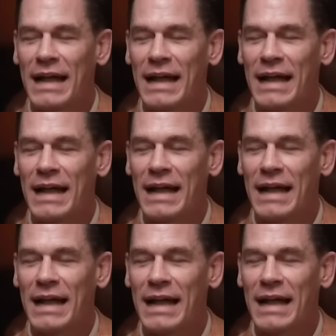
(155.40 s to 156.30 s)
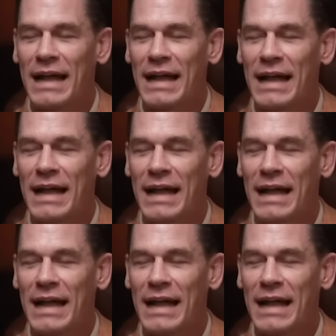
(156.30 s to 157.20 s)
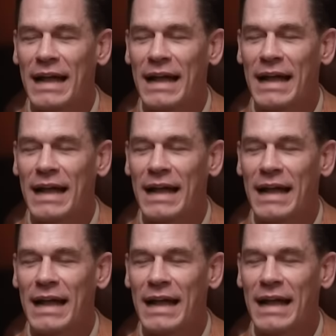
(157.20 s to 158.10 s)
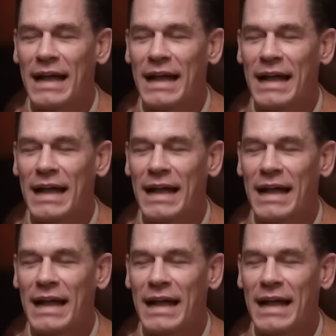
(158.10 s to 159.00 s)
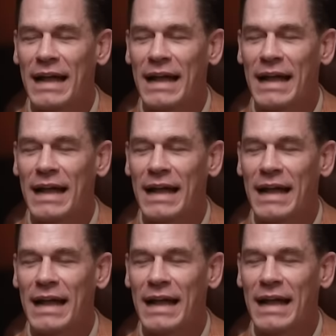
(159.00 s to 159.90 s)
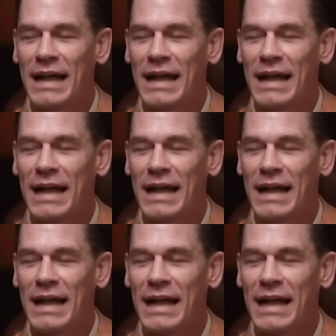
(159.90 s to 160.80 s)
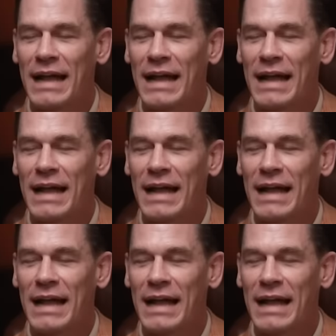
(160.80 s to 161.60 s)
This person isn't speaking.